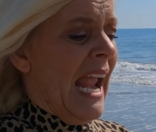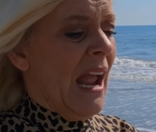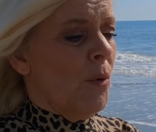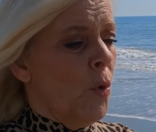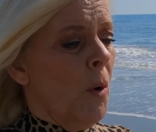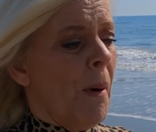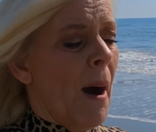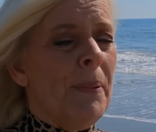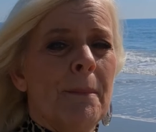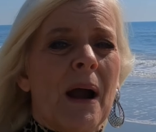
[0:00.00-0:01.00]
And we'll
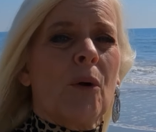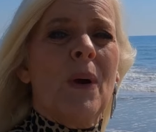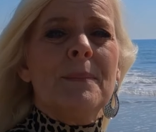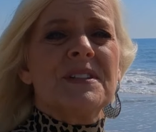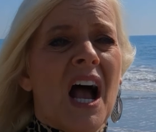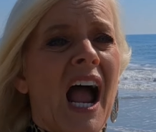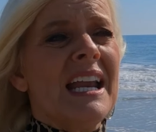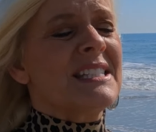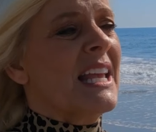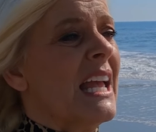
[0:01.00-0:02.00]
pop up our
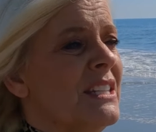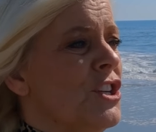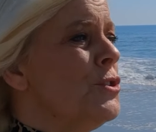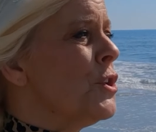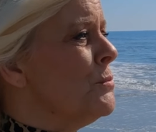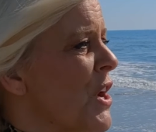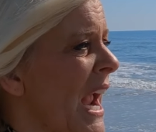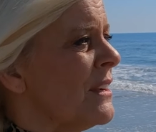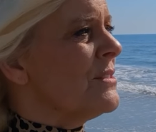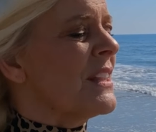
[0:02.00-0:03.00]
websites and YouTube
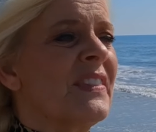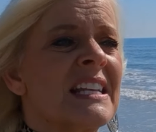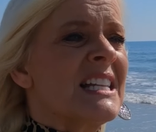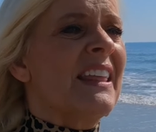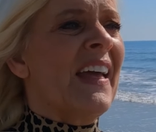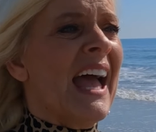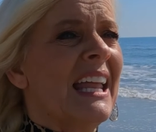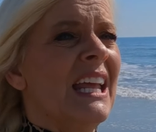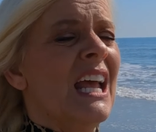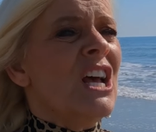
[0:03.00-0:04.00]
channels and things like that.